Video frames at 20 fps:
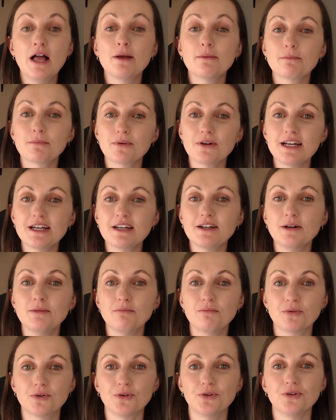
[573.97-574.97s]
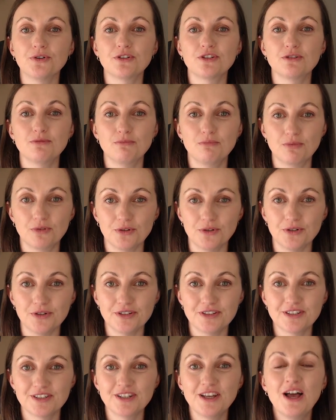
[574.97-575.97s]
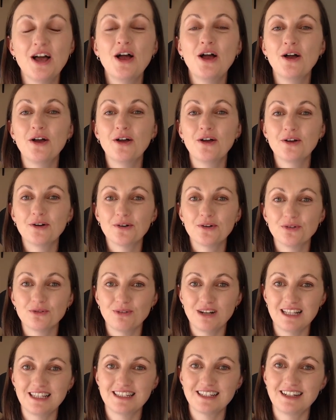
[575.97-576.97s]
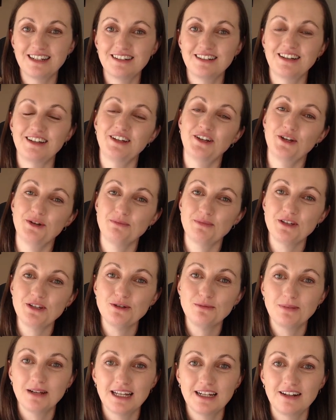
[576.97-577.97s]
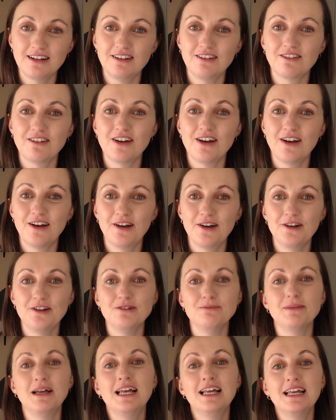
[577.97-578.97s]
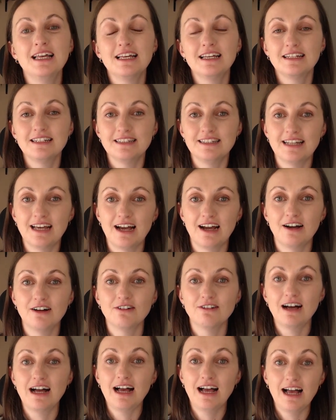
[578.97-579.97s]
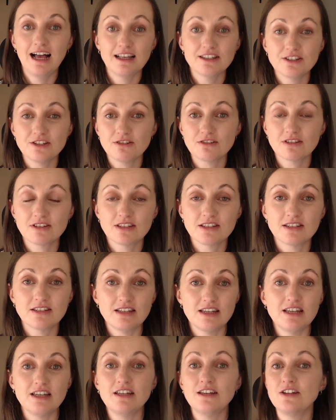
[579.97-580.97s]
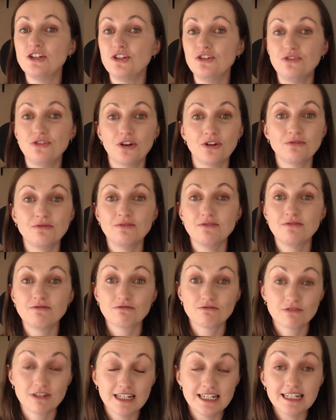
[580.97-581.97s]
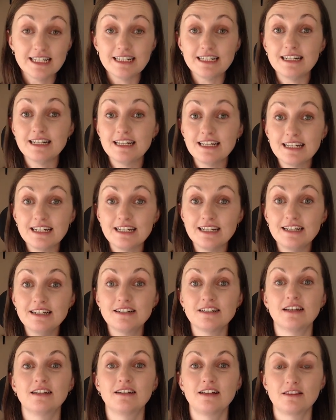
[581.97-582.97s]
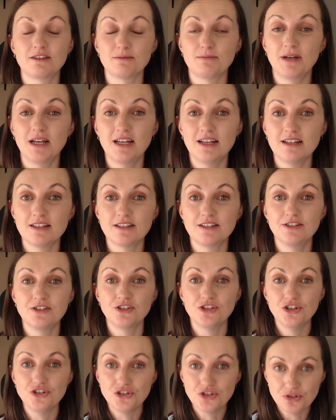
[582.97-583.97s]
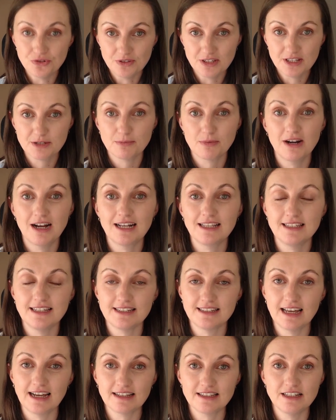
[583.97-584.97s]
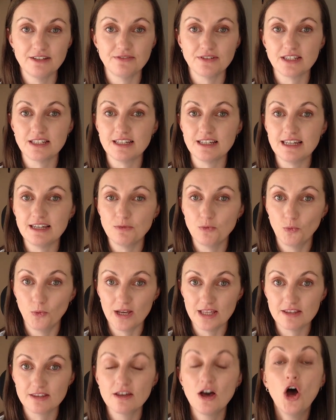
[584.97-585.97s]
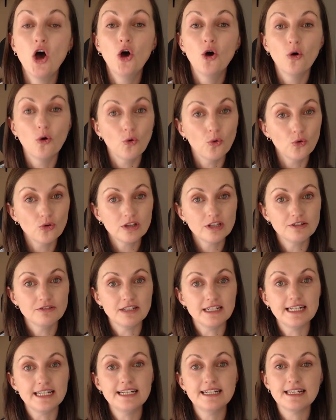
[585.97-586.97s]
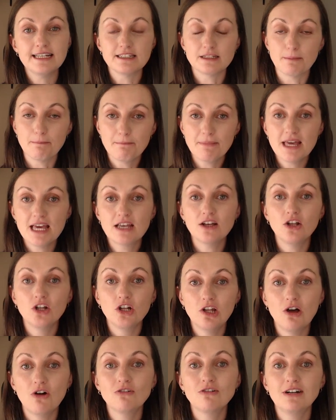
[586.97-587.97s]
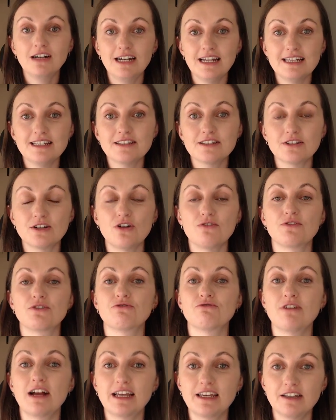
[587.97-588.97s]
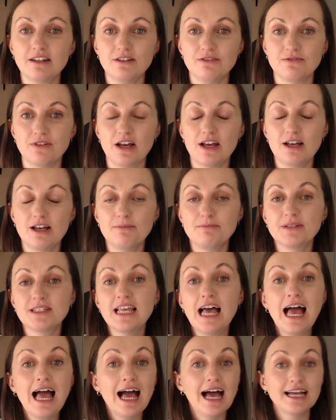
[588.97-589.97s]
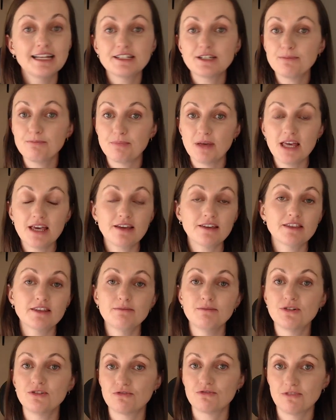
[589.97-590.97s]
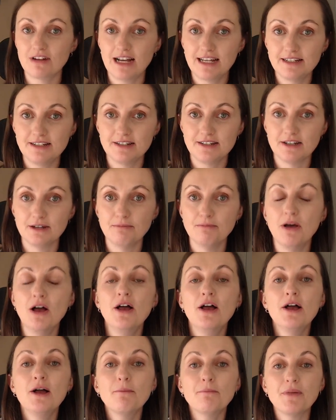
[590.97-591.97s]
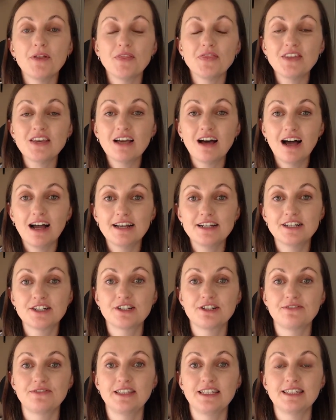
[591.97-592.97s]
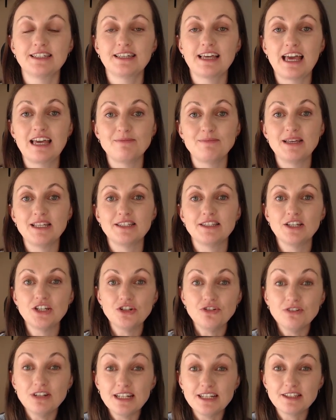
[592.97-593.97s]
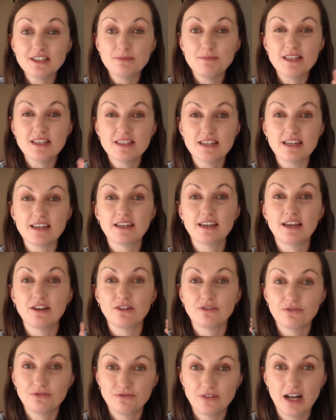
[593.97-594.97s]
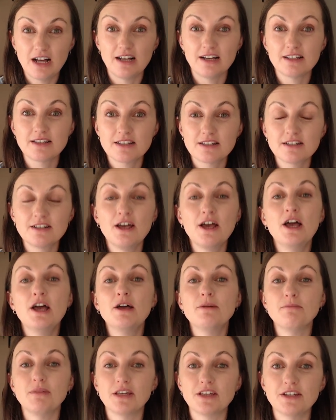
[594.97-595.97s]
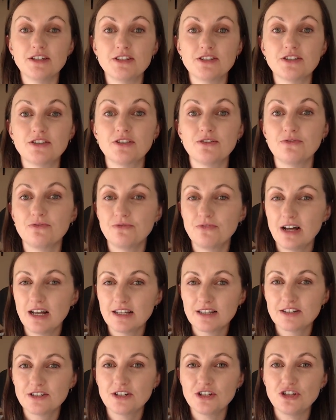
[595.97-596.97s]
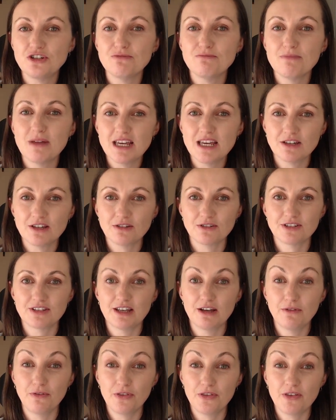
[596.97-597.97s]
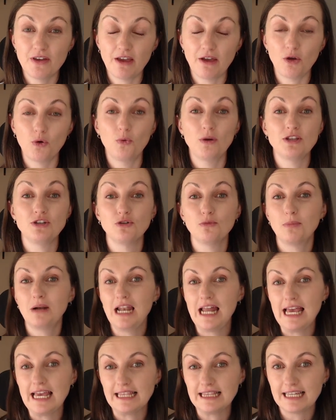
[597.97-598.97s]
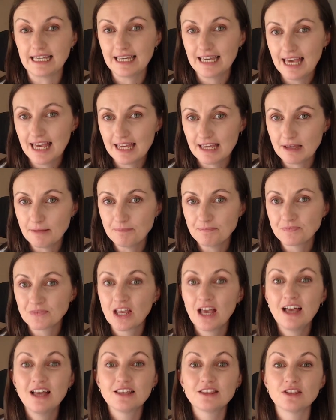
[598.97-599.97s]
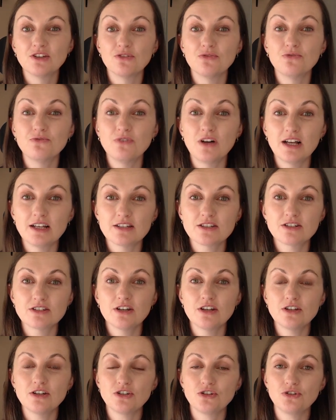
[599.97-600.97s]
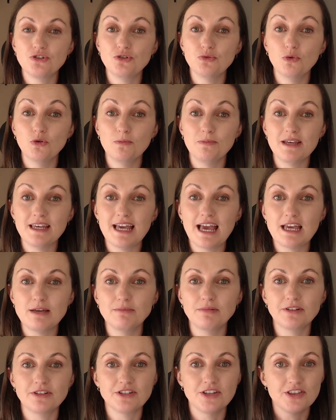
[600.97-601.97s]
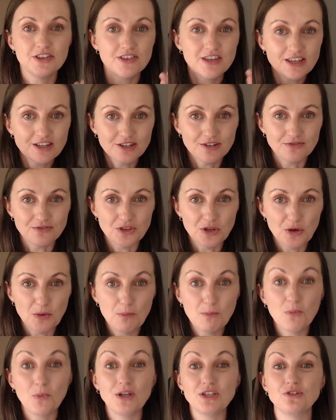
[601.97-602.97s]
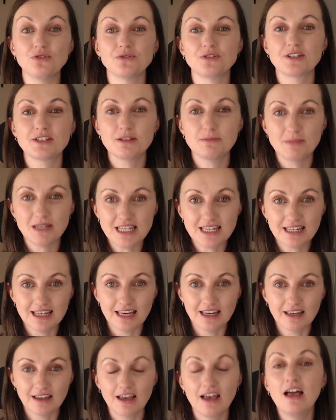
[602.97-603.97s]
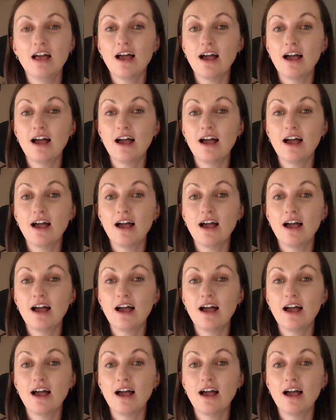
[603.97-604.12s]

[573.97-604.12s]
Bring, brought, brought. Well done, I hope that you played along at home. Now, as you can see, you don't really need another person to do this practice activity with. All you need is a big, long list of irregular verbs and to pick them at random. But the idea of this game is that you need to be thinking fast, because the faster you make yourself think when you're playing the game, the faster you will be able to think of them when you're speaking.